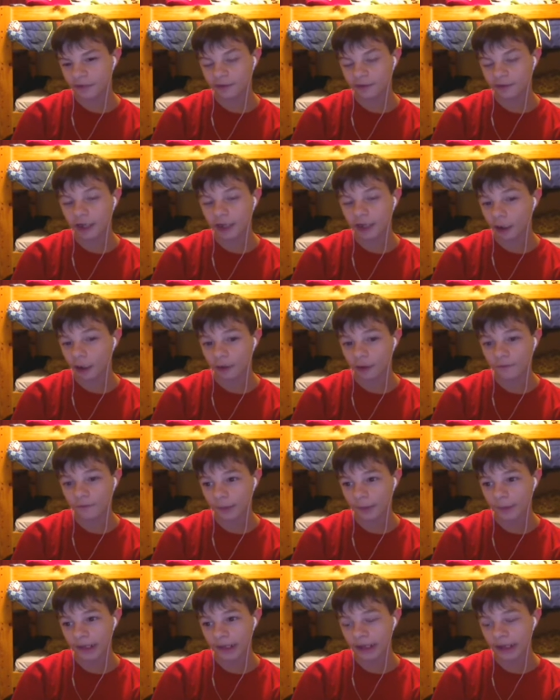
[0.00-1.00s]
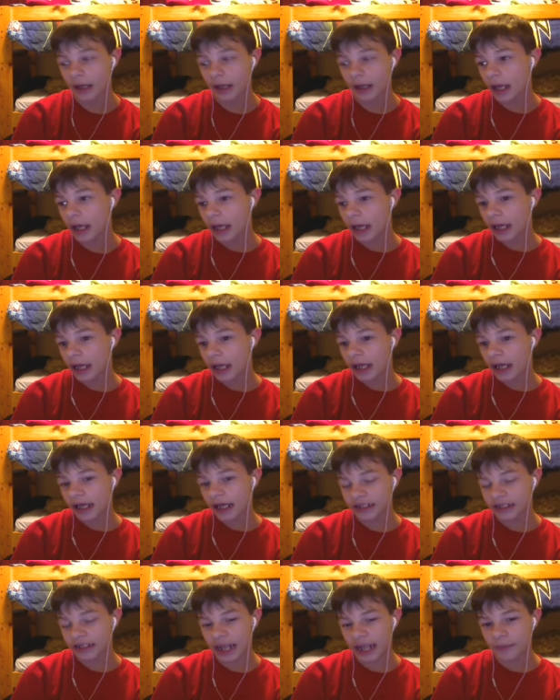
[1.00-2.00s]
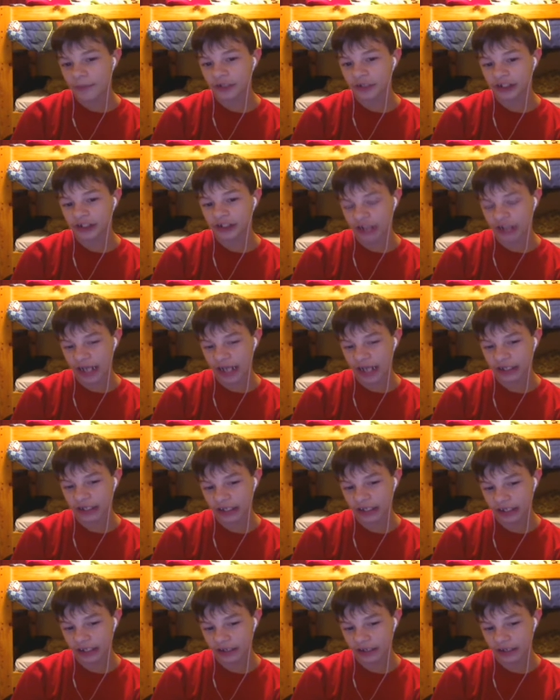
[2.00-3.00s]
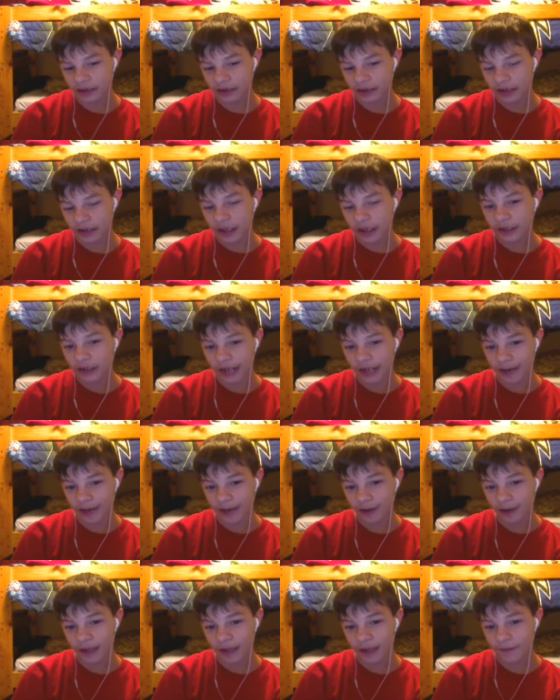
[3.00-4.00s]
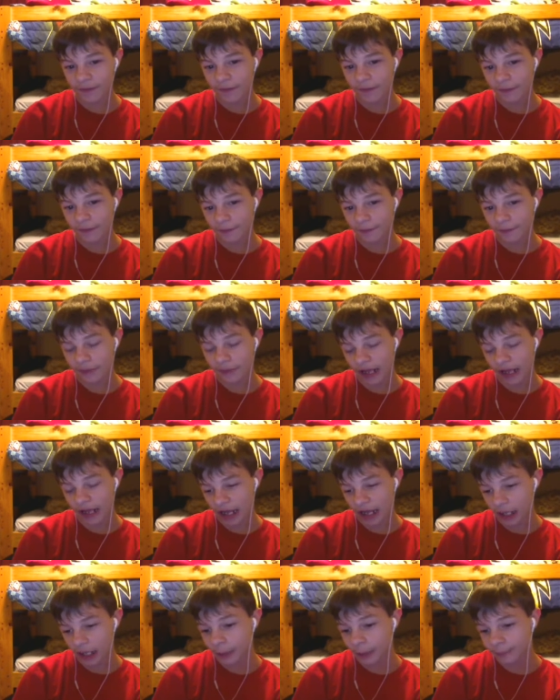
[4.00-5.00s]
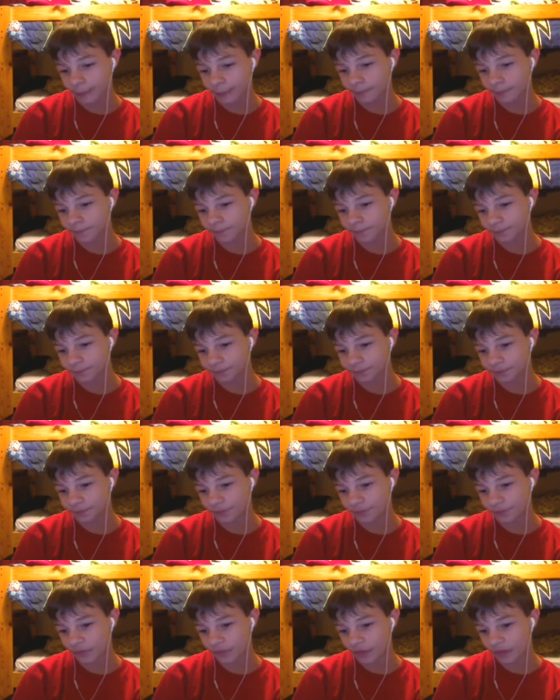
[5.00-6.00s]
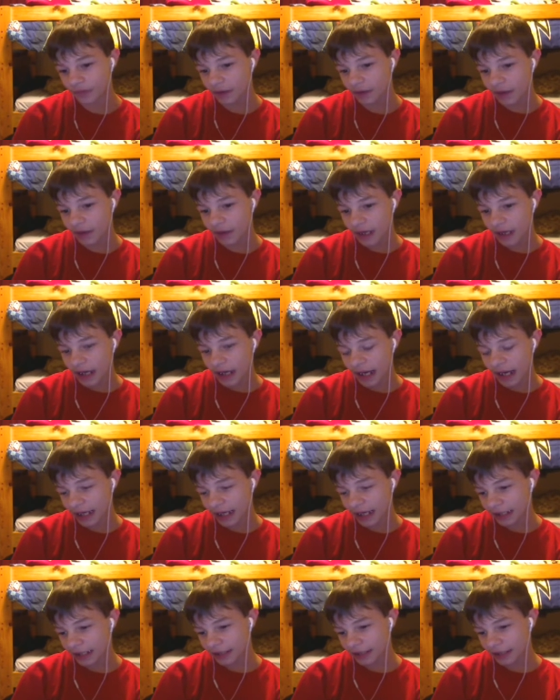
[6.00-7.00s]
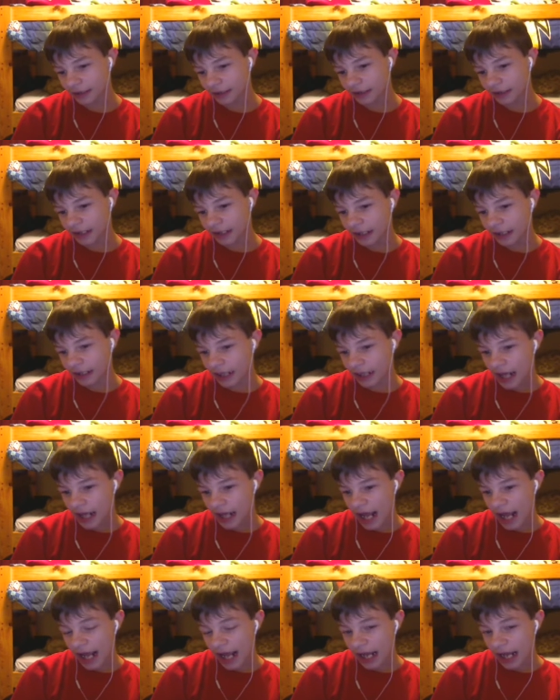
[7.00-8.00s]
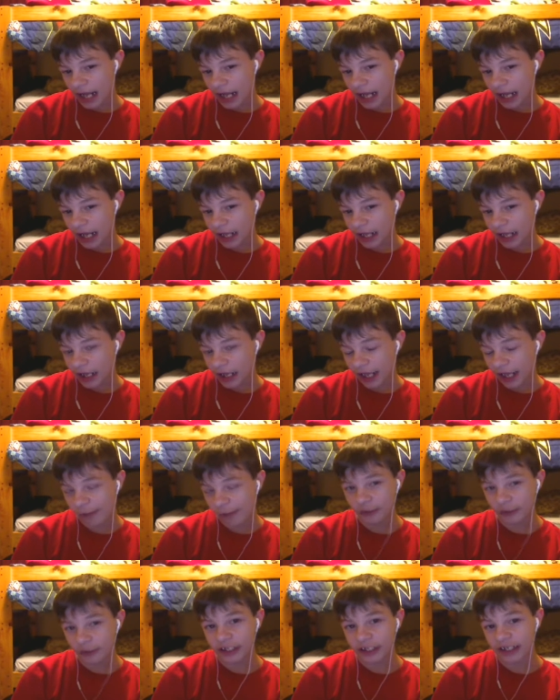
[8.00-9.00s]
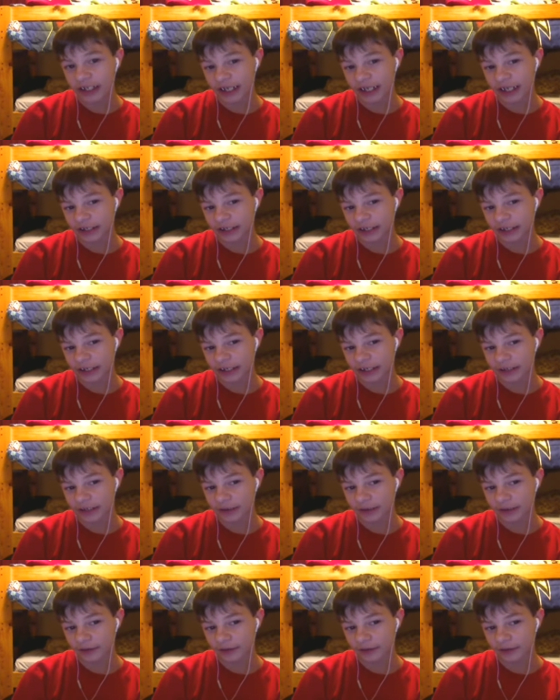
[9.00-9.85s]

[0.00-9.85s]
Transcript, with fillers: it's really hard for me. His name was Jason Narreth. Um, and he was addicted